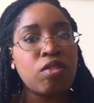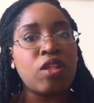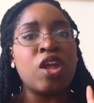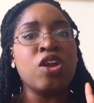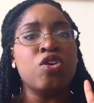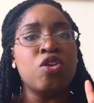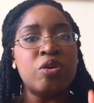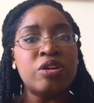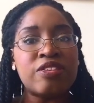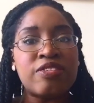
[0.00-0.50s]

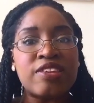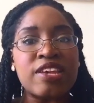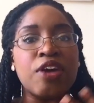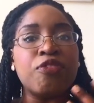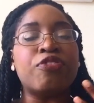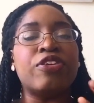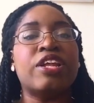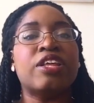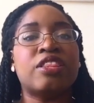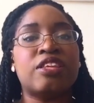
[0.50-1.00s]
you know, it's
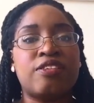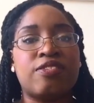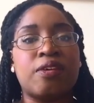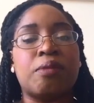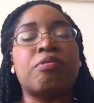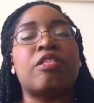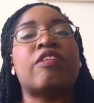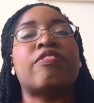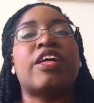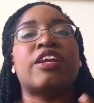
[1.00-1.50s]
definitely
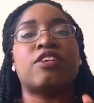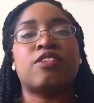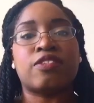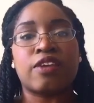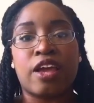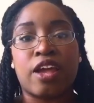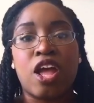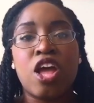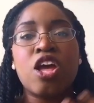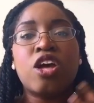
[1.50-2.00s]
something that is
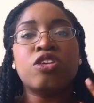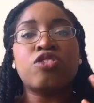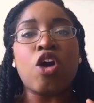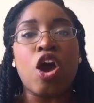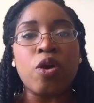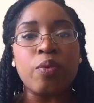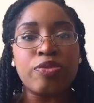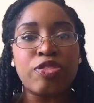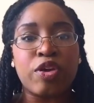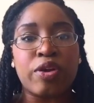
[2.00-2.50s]
like,
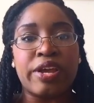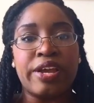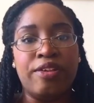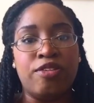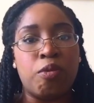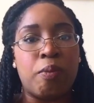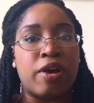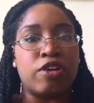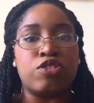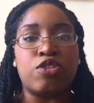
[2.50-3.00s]
talk with your kids
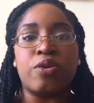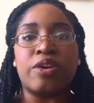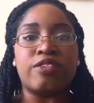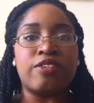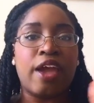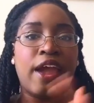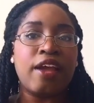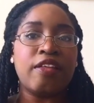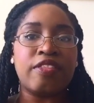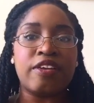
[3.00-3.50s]
about. So you can
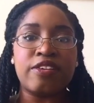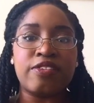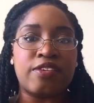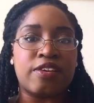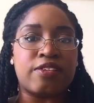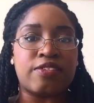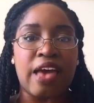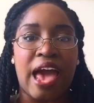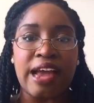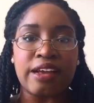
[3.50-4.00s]
take these
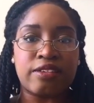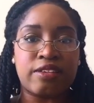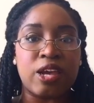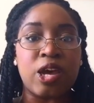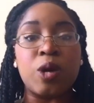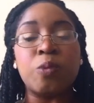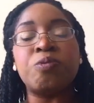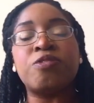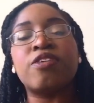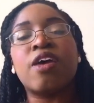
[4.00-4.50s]
exact
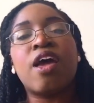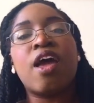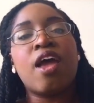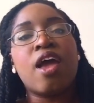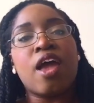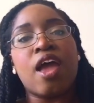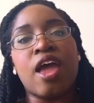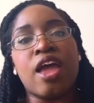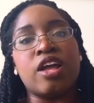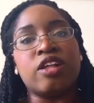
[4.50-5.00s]
tips
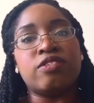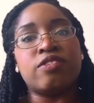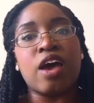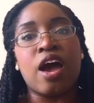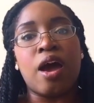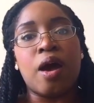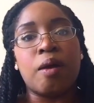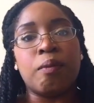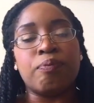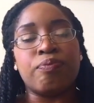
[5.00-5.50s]
and
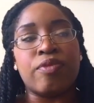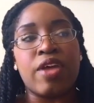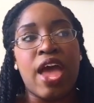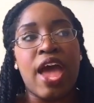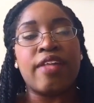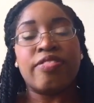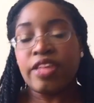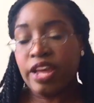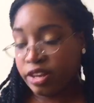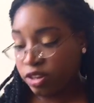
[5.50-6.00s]

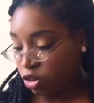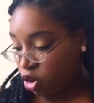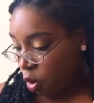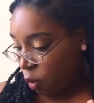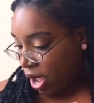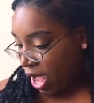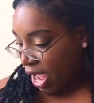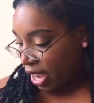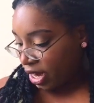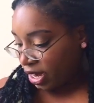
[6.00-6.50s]
then go
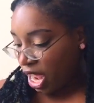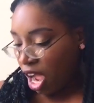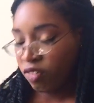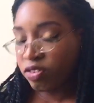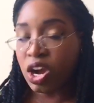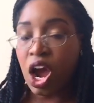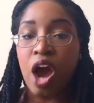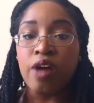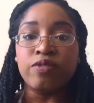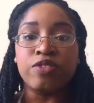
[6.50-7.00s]
ahead and have
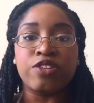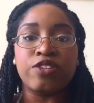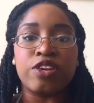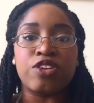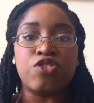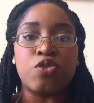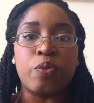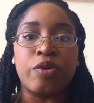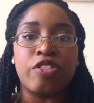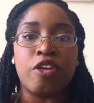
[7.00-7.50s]
a
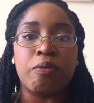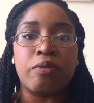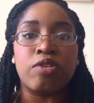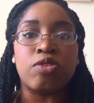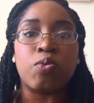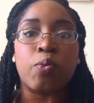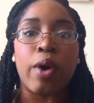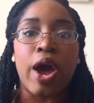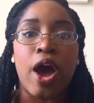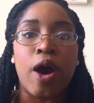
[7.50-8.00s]
conversation with them
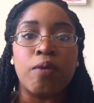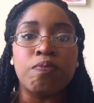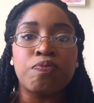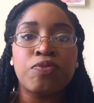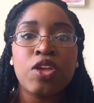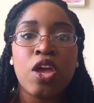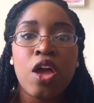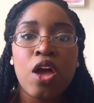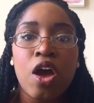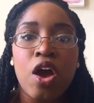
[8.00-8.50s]
as well.
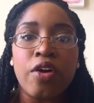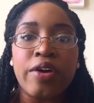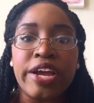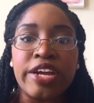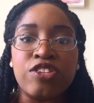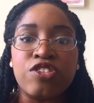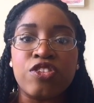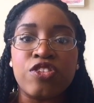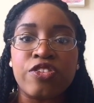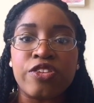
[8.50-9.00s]

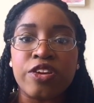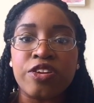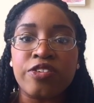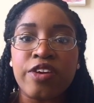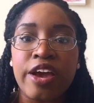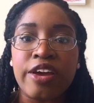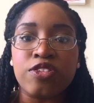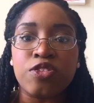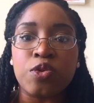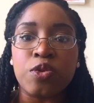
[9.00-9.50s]
Okay, she starts
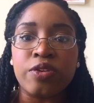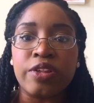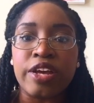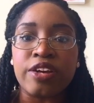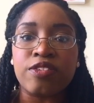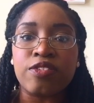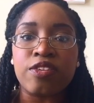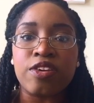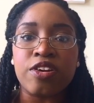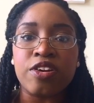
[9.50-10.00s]
high school
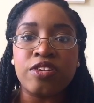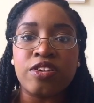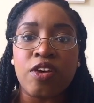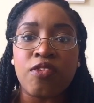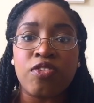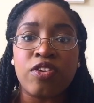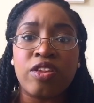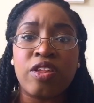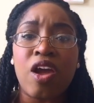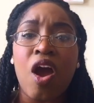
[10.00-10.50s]
next year,
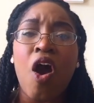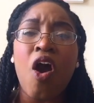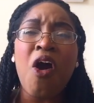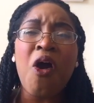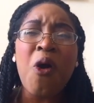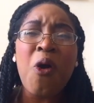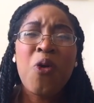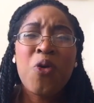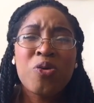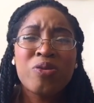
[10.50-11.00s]
definitely.
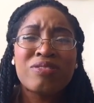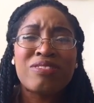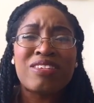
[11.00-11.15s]
Oh,